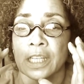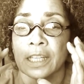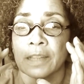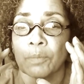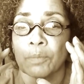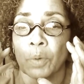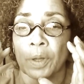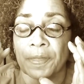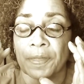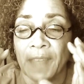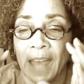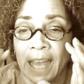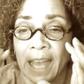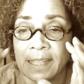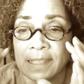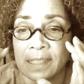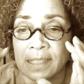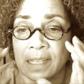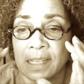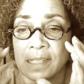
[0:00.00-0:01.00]
What
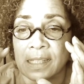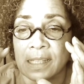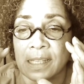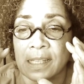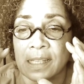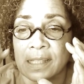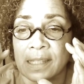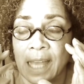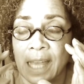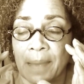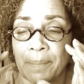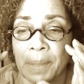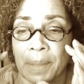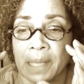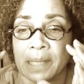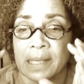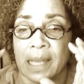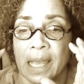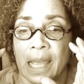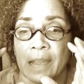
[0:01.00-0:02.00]
that does is that
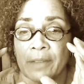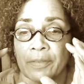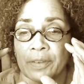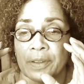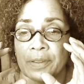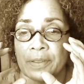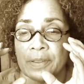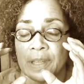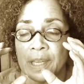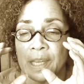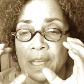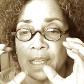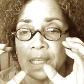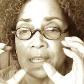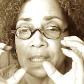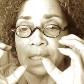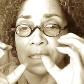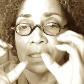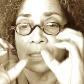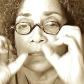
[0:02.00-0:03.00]
makes
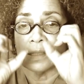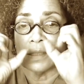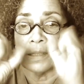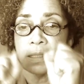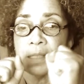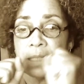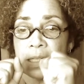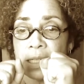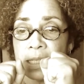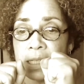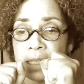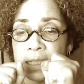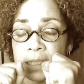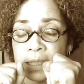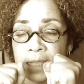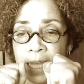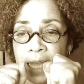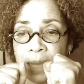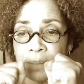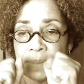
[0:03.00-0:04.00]
everything
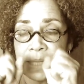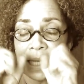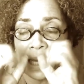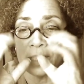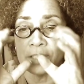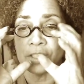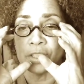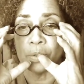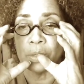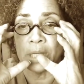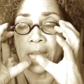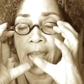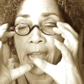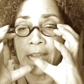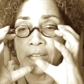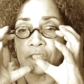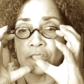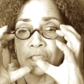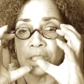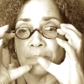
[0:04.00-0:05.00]
clamp down. So it
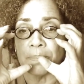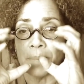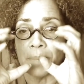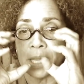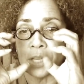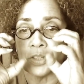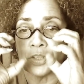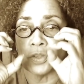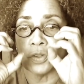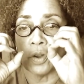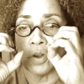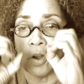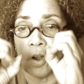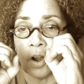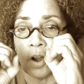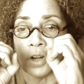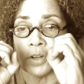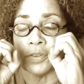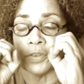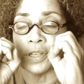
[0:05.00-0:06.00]
actually makes your
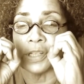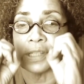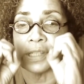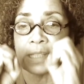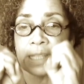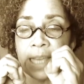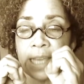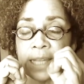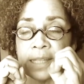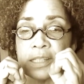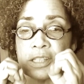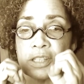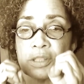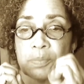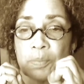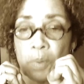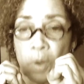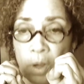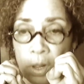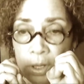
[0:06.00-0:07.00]
arteries get
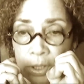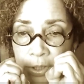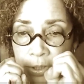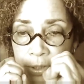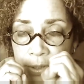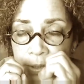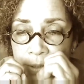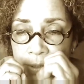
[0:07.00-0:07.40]
smaller.